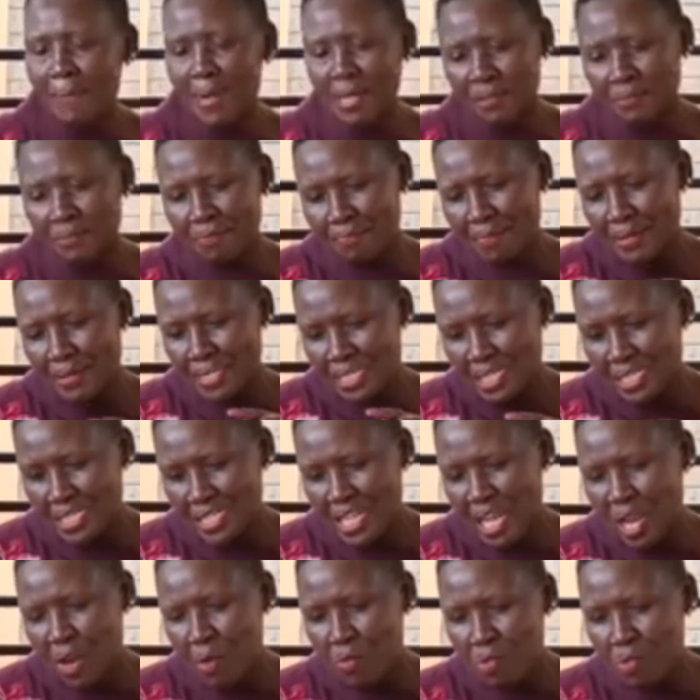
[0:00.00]
but
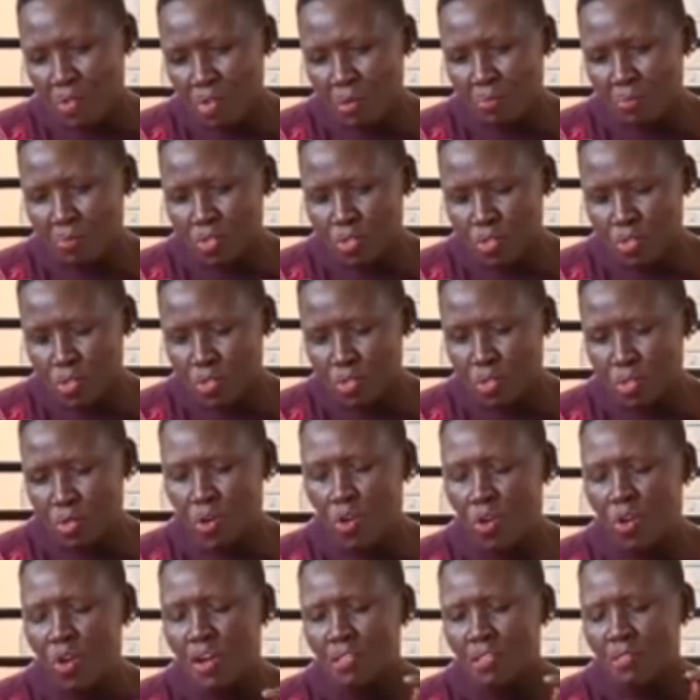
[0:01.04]
patia huyo
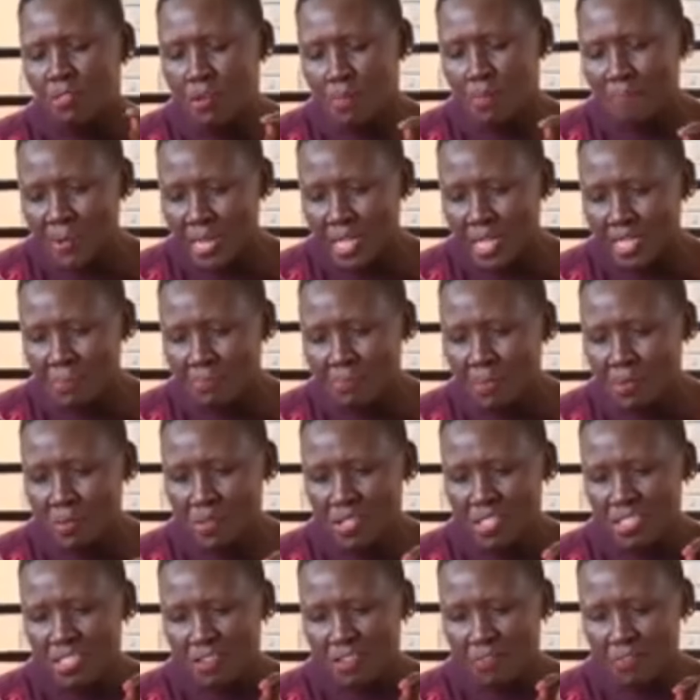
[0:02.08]
mtoto the best
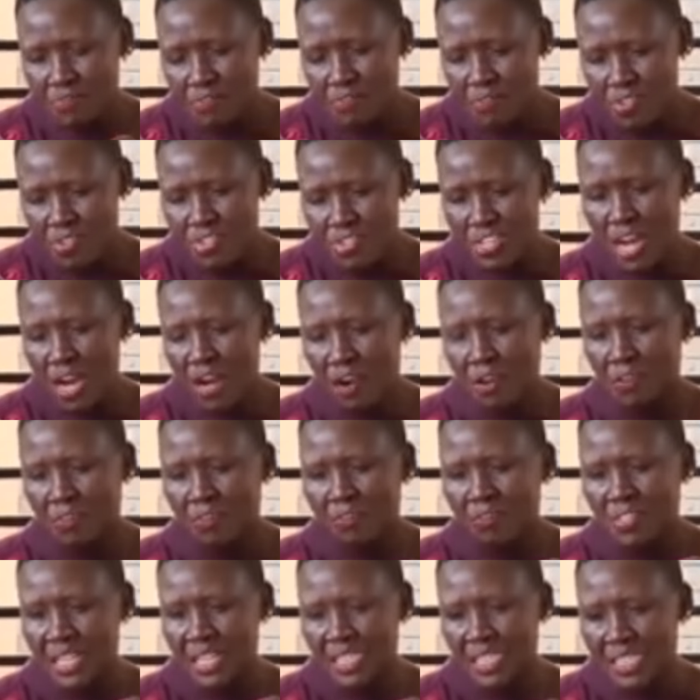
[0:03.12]
because the future of
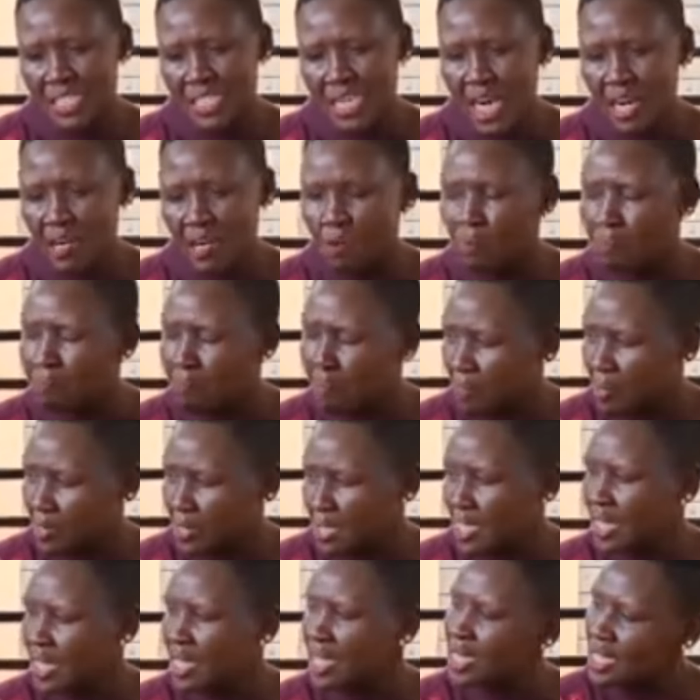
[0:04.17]
that girl or
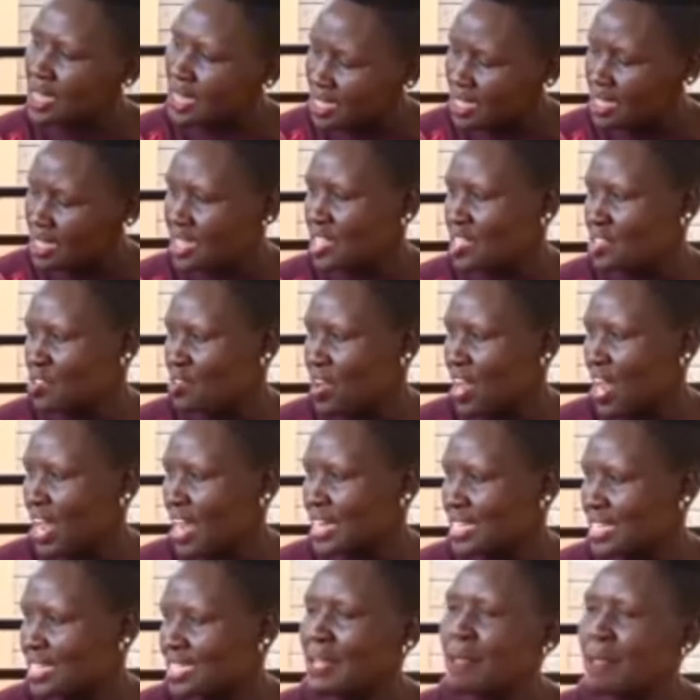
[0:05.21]
boy is in your
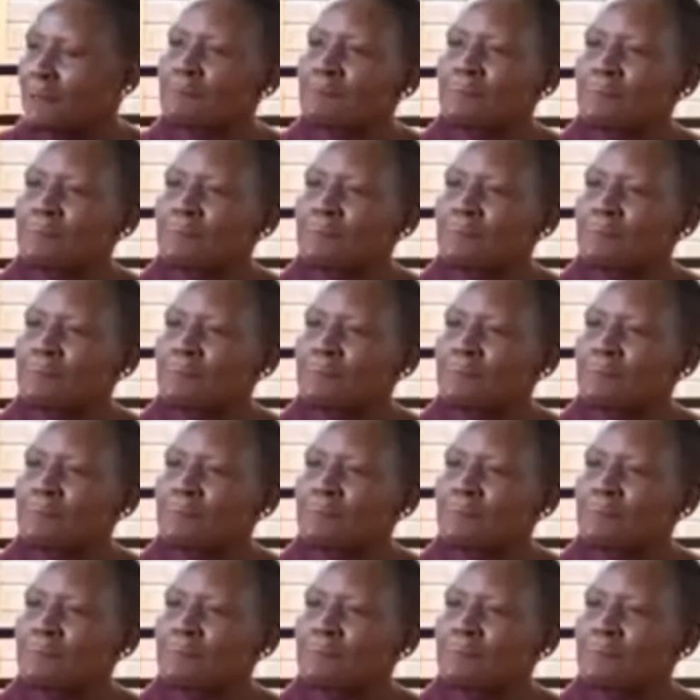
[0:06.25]
hands.